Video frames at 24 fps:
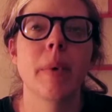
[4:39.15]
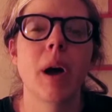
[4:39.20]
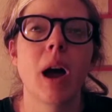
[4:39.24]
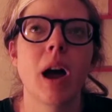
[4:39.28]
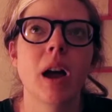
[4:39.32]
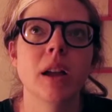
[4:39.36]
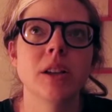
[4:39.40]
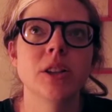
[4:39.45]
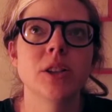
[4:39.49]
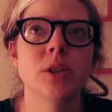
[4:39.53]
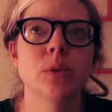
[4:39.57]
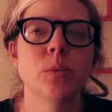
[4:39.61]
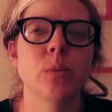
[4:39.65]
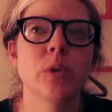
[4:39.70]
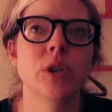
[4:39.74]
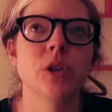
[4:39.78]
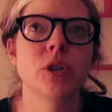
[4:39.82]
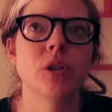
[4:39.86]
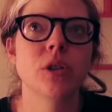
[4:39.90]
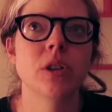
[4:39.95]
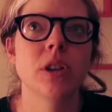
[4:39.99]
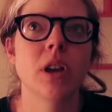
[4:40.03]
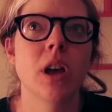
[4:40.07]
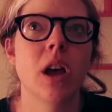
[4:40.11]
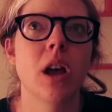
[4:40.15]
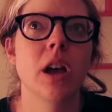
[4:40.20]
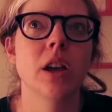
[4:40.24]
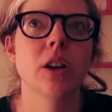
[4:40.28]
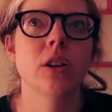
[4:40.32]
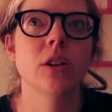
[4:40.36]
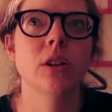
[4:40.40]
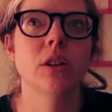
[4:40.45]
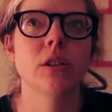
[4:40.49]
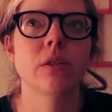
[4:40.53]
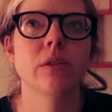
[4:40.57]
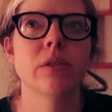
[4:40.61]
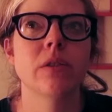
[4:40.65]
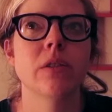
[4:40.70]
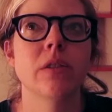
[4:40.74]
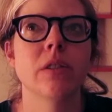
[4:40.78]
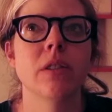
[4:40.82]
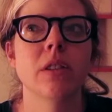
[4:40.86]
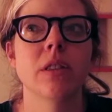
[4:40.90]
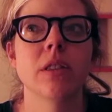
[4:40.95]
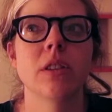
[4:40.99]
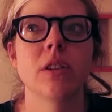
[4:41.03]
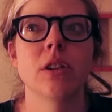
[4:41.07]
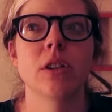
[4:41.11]
I just wish that I could have
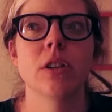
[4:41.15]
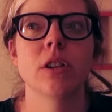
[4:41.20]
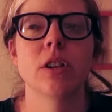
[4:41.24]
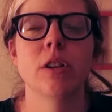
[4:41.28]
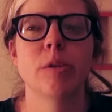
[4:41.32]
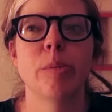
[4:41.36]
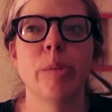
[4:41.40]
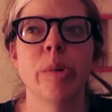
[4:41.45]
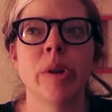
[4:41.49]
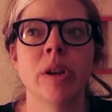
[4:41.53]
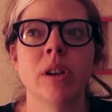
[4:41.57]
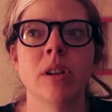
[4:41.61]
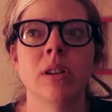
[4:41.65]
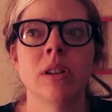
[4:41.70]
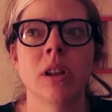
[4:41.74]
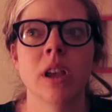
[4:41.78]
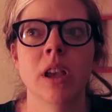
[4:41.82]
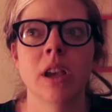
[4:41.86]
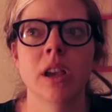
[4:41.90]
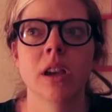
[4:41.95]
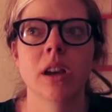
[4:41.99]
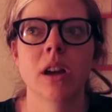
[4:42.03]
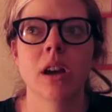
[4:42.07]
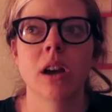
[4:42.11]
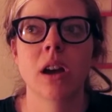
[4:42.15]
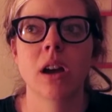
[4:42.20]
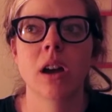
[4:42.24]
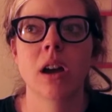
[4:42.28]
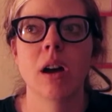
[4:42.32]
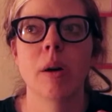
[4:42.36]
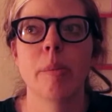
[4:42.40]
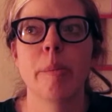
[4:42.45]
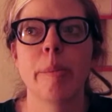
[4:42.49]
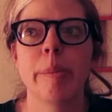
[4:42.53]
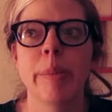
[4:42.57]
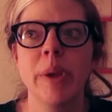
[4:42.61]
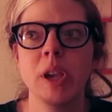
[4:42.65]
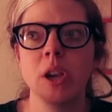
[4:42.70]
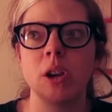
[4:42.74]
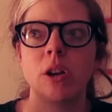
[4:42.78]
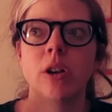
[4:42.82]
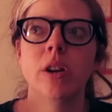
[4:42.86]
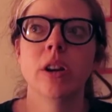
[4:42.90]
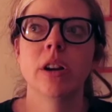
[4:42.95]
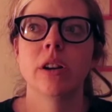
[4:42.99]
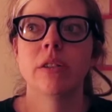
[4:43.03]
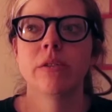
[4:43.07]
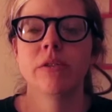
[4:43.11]
there could have been like a
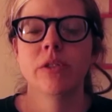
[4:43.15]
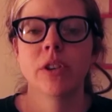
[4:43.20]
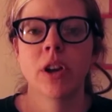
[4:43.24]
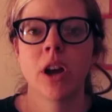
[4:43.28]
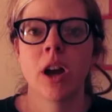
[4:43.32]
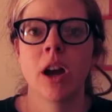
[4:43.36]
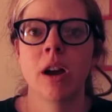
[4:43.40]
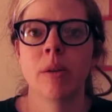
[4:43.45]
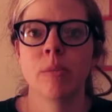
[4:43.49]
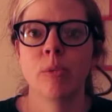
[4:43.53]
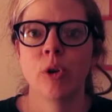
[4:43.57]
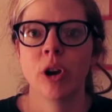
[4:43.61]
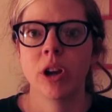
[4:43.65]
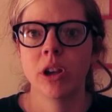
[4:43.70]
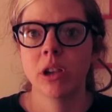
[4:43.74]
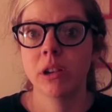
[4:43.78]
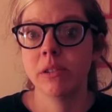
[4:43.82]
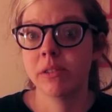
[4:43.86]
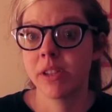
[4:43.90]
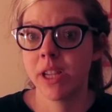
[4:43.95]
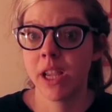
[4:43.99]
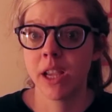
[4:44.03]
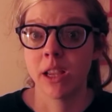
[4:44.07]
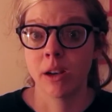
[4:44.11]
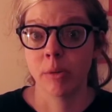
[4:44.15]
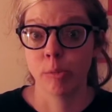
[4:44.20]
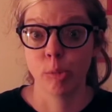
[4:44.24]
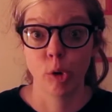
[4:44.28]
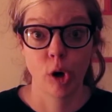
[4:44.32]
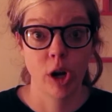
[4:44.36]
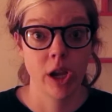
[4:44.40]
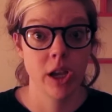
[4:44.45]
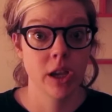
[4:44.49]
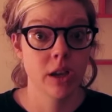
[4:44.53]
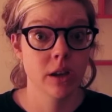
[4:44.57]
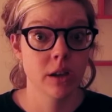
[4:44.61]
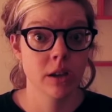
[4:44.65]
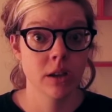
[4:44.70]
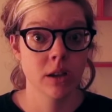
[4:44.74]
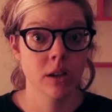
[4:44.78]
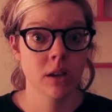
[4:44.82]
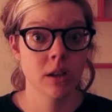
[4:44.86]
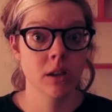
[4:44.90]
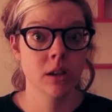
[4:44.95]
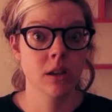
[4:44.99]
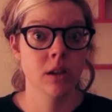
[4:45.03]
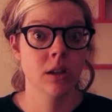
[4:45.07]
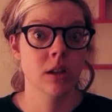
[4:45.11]
period of time where I could have taken a break
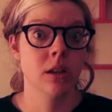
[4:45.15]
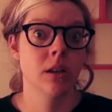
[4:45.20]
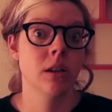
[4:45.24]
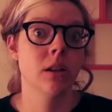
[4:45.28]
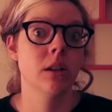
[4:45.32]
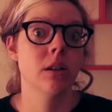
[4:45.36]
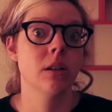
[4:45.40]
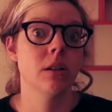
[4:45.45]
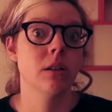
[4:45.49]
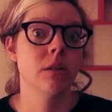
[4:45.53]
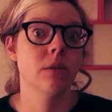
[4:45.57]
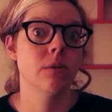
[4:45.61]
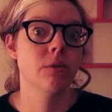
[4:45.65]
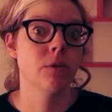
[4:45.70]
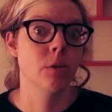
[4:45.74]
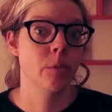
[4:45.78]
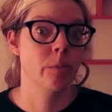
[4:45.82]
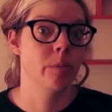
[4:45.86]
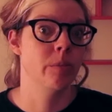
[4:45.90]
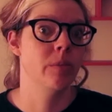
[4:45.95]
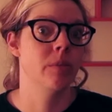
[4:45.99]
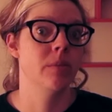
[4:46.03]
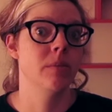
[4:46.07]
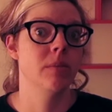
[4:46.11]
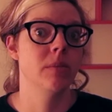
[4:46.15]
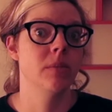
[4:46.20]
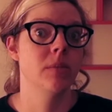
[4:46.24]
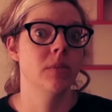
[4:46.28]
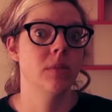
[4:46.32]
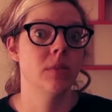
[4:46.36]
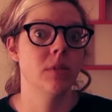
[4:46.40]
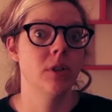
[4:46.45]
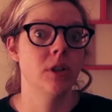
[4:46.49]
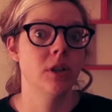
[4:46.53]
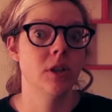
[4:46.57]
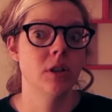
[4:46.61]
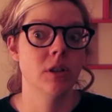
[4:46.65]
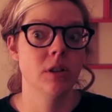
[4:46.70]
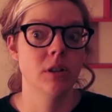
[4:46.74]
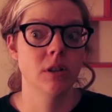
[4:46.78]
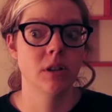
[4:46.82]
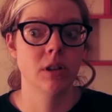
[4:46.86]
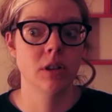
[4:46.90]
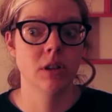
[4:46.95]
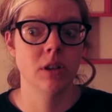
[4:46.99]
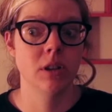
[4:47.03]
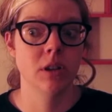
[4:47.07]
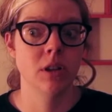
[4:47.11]
from
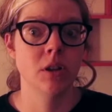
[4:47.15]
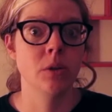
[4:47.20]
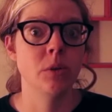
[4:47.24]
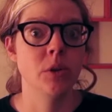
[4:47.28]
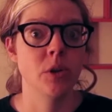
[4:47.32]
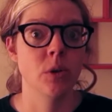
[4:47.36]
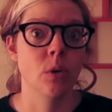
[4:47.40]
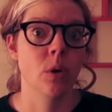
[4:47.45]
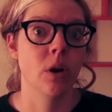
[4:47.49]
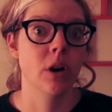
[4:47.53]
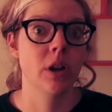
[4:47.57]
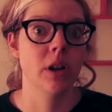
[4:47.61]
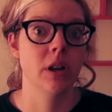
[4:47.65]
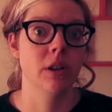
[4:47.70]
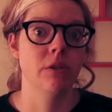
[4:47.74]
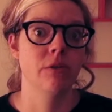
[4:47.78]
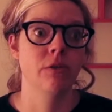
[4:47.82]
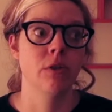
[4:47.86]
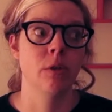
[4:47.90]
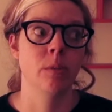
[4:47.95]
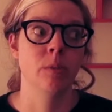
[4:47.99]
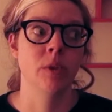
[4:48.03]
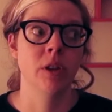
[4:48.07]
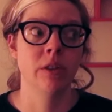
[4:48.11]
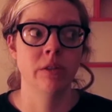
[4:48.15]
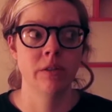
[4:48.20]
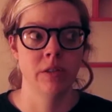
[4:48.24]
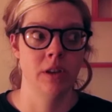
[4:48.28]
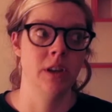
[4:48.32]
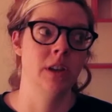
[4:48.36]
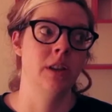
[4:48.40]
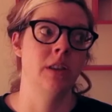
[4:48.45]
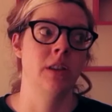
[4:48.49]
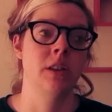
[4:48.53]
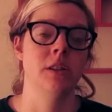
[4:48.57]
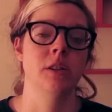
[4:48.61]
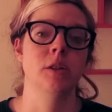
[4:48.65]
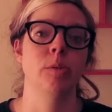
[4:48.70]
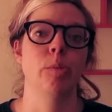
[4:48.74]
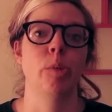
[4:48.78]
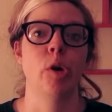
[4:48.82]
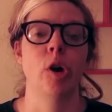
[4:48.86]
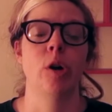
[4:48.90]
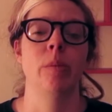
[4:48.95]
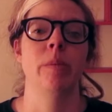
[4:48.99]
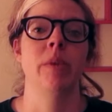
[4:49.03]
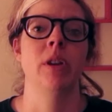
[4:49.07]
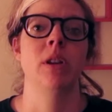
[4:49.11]
New York from living in this
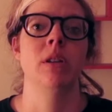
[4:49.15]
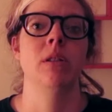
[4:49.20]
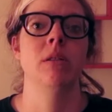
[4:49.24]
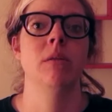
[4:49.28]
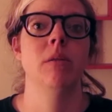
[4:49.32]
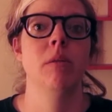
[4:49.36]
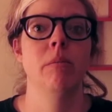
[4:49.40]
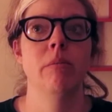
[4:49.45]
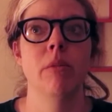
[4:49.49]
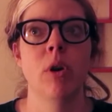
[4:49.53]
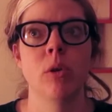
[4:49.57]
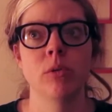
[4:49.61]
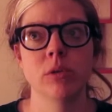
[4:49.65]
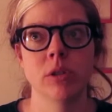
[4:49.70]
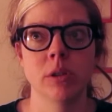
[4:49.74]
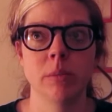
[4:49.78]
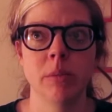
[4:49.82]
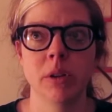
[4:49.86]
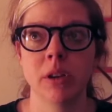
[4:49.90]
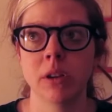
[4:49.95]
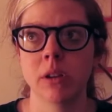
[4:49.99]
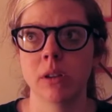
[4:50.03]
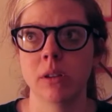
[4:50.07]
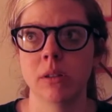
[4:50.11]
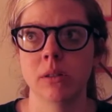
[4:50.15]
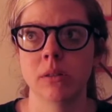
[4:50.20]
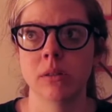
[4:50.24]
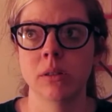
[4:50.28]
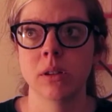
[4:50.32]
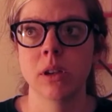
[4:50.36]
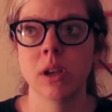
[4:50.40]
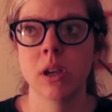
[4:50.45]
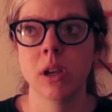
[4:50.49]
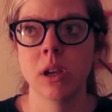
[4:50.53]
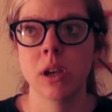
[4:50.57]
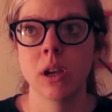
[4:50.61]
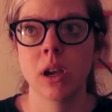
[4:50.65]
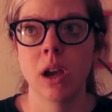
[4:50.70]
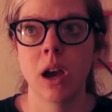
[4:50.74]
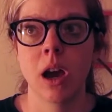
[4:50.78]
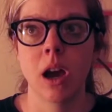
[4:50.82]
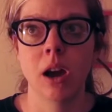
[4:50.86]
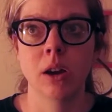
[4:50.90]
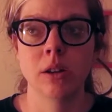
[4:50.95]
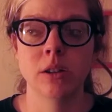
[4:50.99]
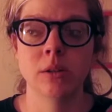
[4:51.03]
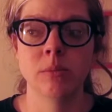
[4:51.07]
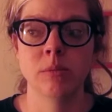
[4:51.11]
apartment, mostly because
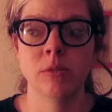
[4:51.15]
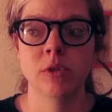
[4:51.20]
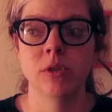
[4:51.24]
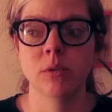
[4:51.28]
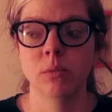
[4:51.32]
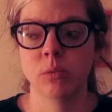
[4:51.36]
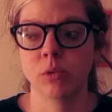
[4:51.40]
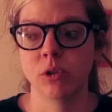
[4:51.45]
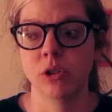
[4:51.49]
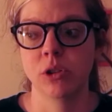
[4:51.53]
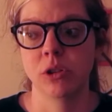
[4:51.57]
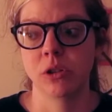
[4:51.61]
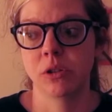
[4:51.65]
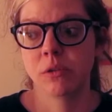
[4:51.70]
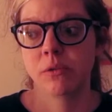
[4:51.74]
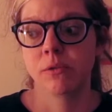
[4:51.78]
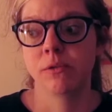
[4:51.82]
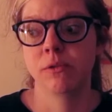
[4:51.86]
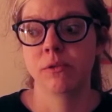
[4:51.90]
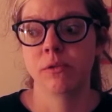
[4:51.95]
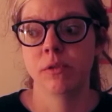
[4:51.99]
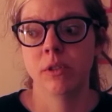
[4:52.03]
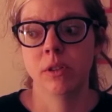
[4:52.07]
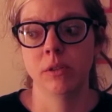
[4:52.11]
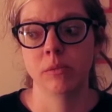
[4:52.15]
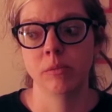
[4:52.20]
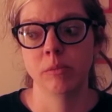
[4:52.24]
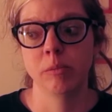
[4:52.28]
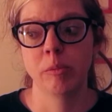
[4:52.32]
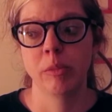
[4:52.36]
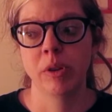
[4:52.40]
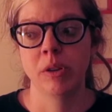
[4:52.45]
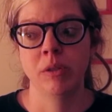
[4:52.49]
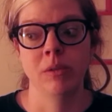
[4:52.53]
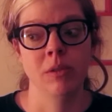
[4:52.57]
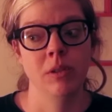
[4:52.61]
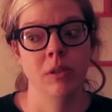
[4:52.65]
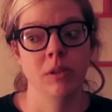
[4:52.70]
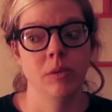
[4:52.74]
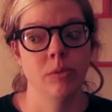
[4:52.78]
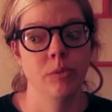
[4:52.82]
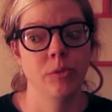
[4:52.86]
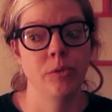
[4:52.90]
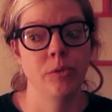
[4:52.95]
I was just been